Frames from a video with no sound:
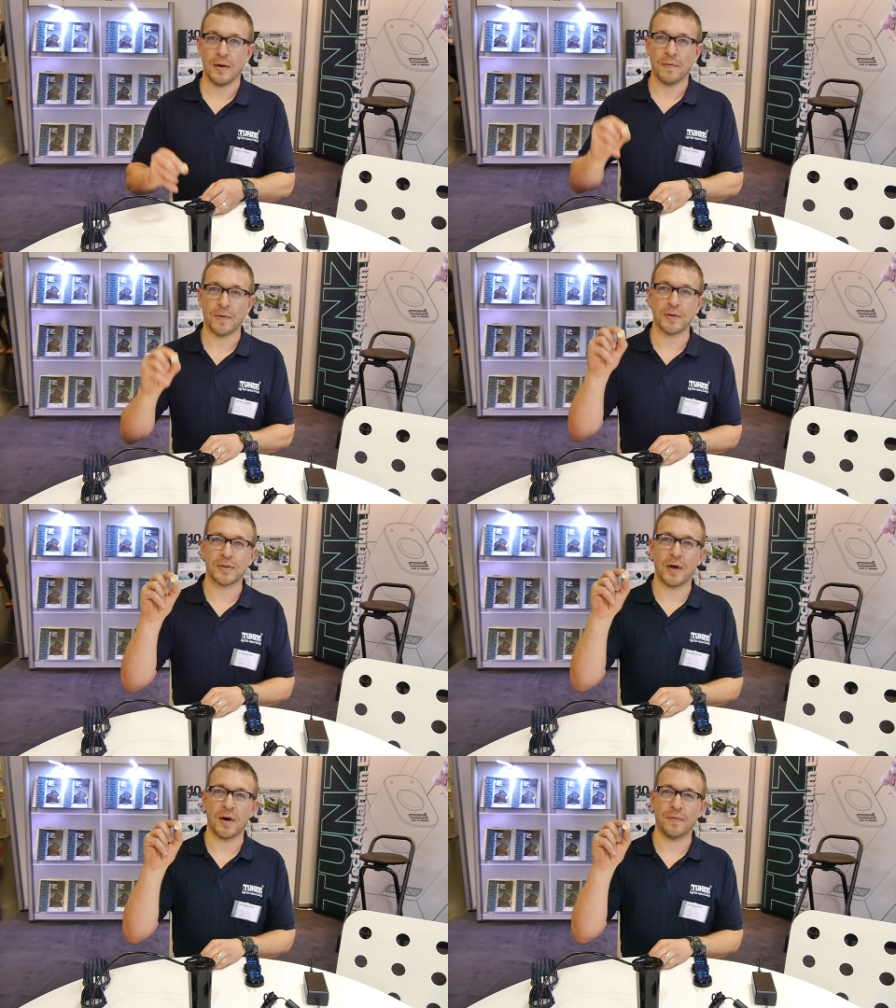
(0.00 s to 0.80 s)

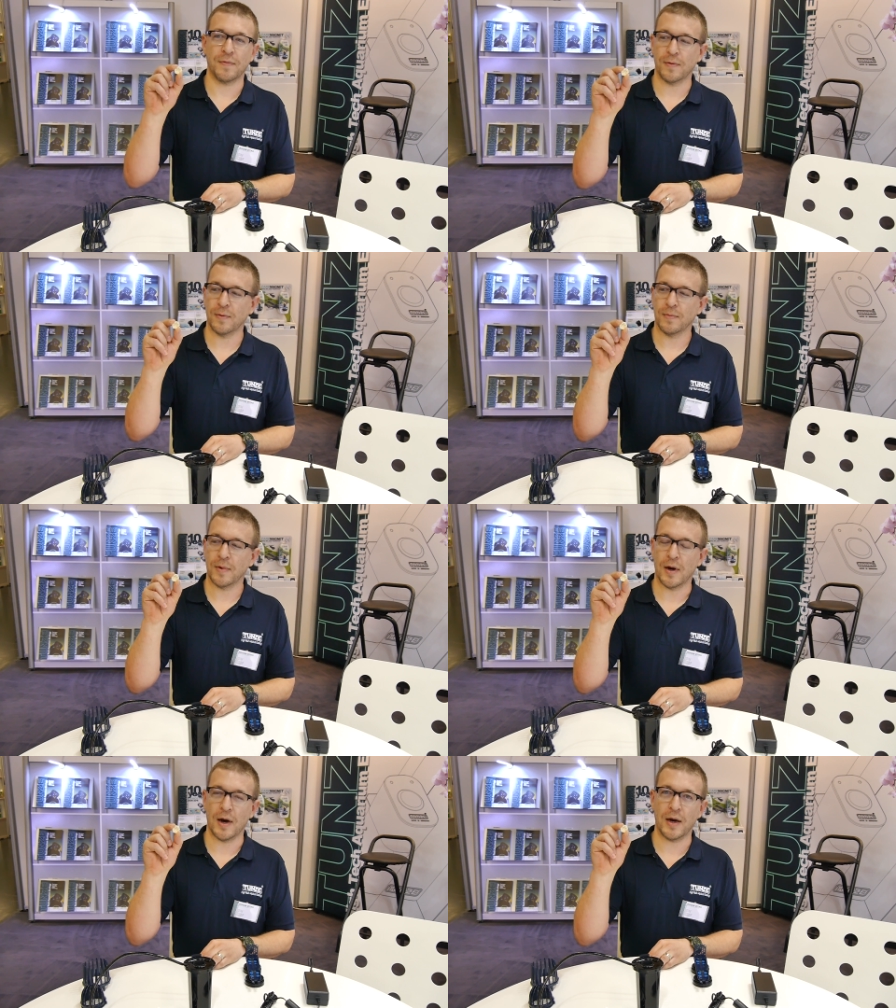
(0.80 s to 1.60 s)
First off,
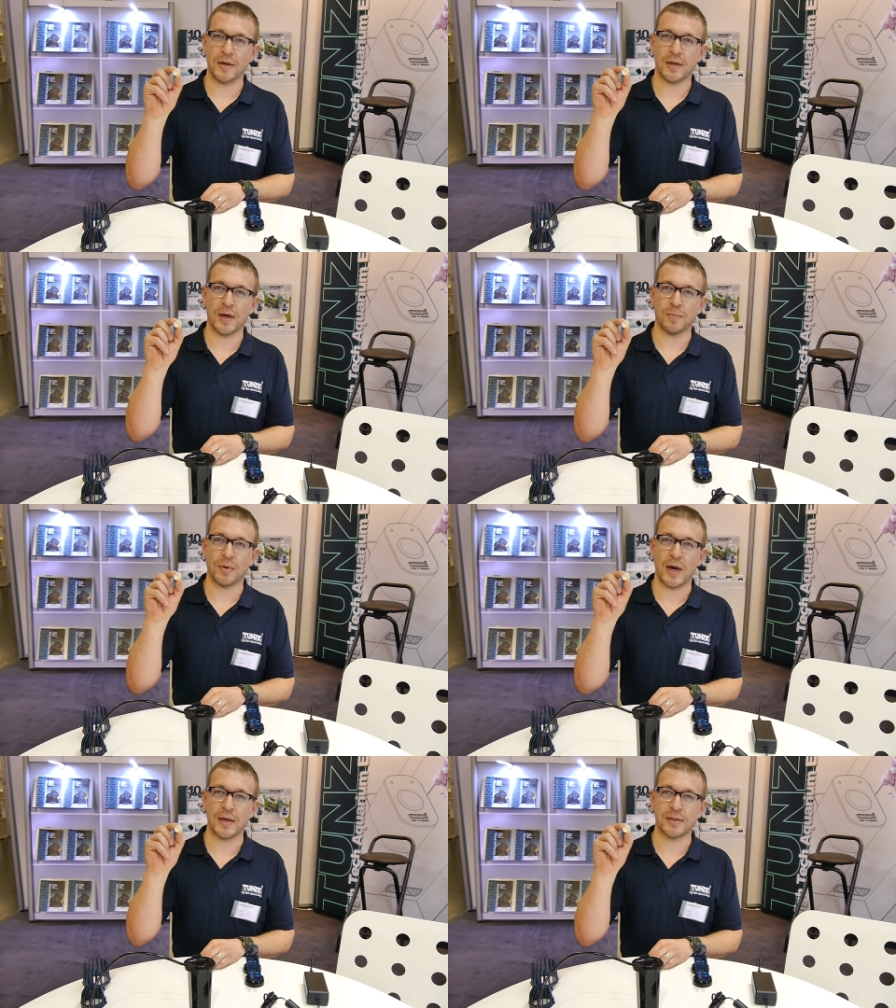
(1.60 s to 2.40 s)
a high-tech
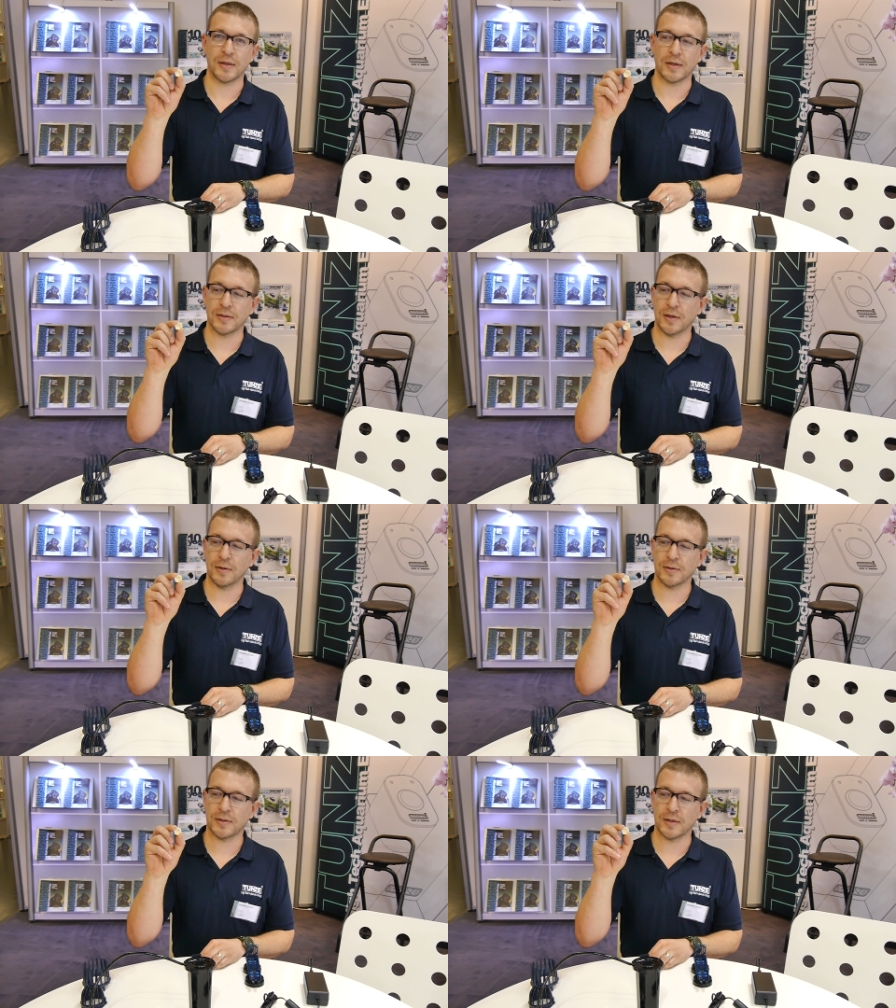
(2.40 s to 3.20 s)
plastic is
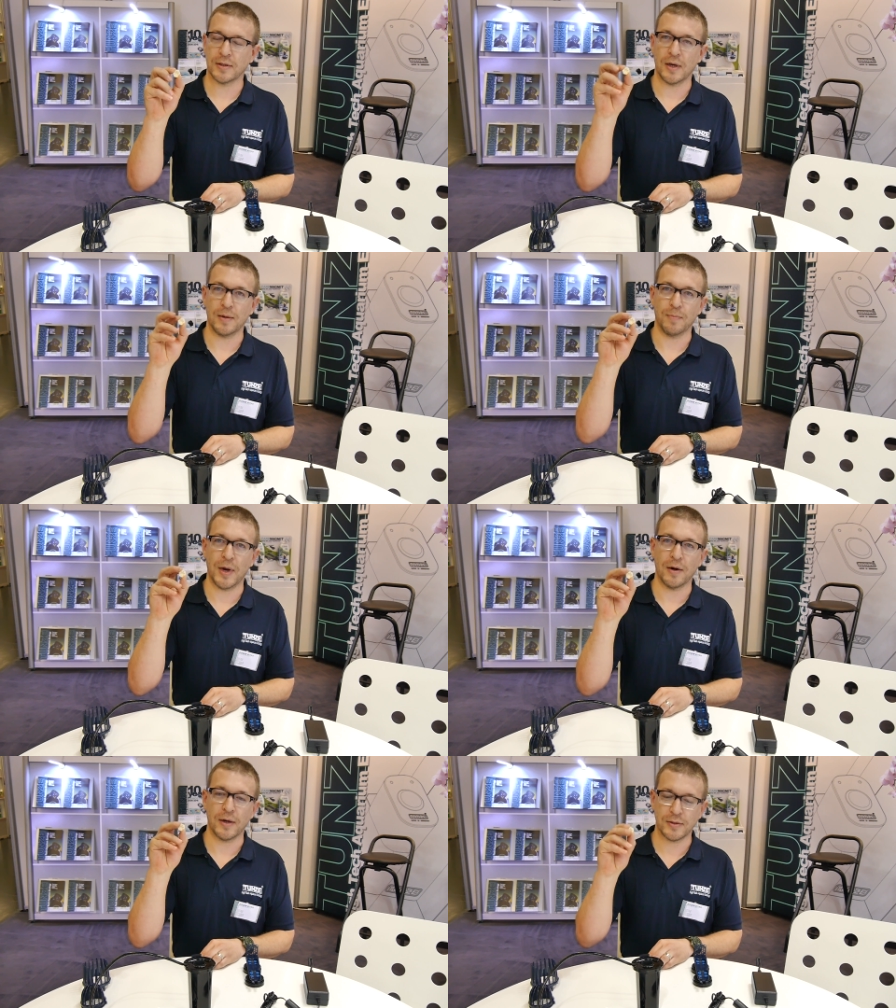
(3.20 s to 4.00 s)
used as a
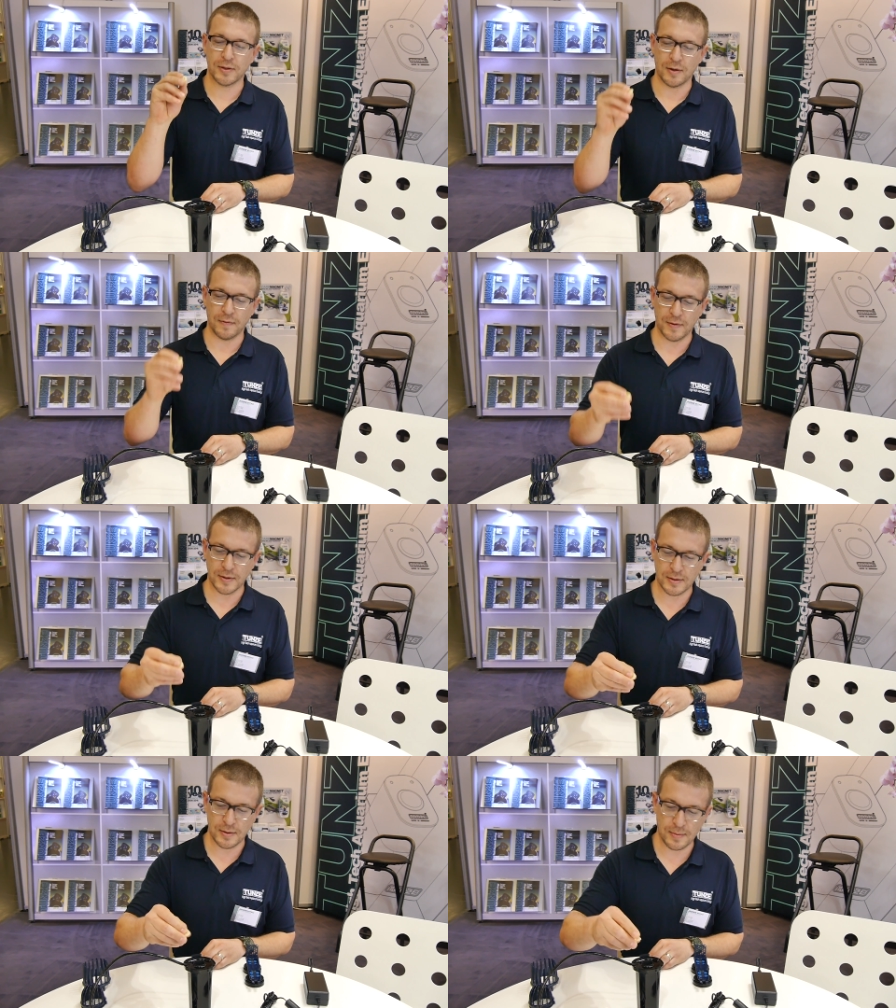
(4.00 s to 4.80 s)
bearing
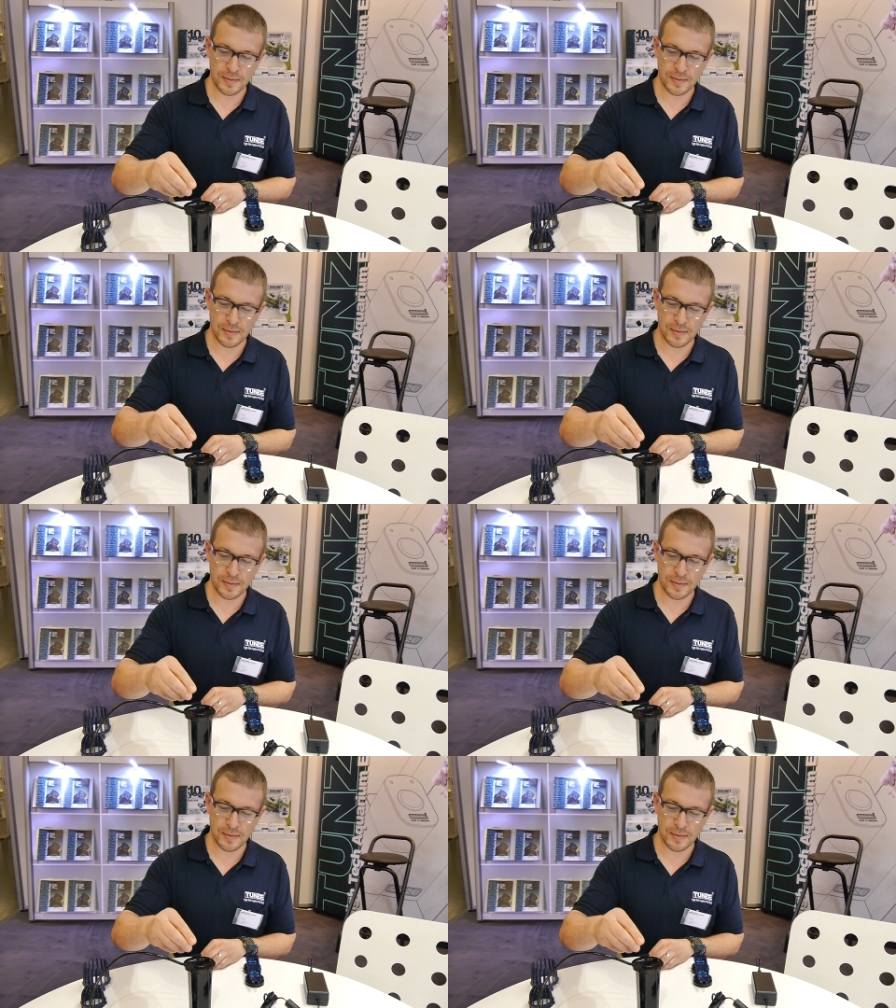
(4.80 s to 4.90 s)
surface.